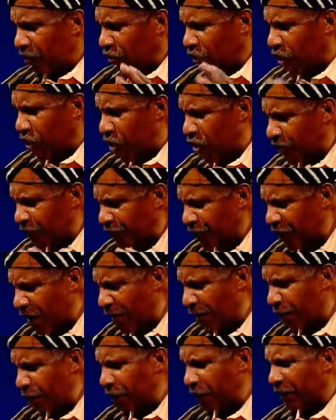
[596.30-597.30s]

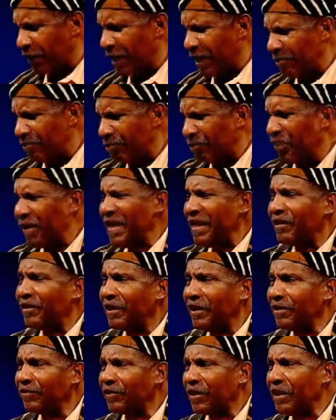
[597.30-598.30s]
long-suffering and
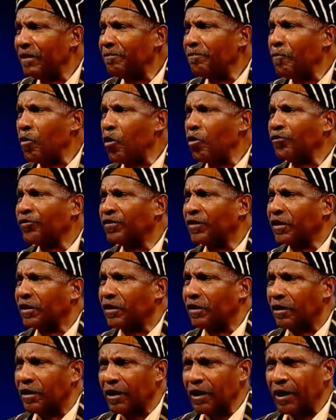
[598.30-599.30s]
plenteous in
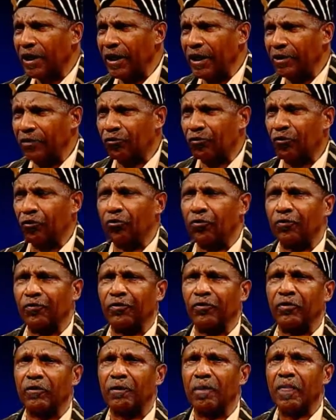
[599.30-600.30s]
mercy and truth.
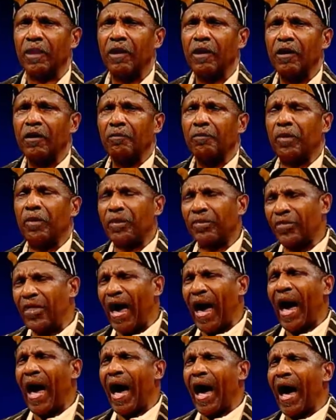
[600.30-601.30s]
But
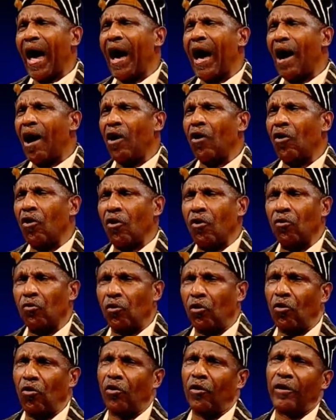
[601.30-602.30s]
thou, O
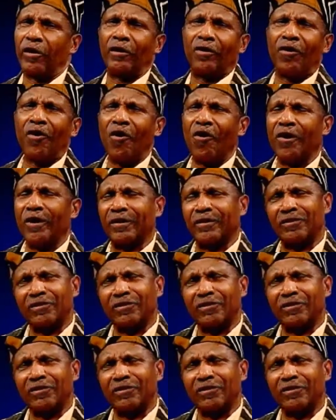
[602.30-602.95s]
Lord, Lord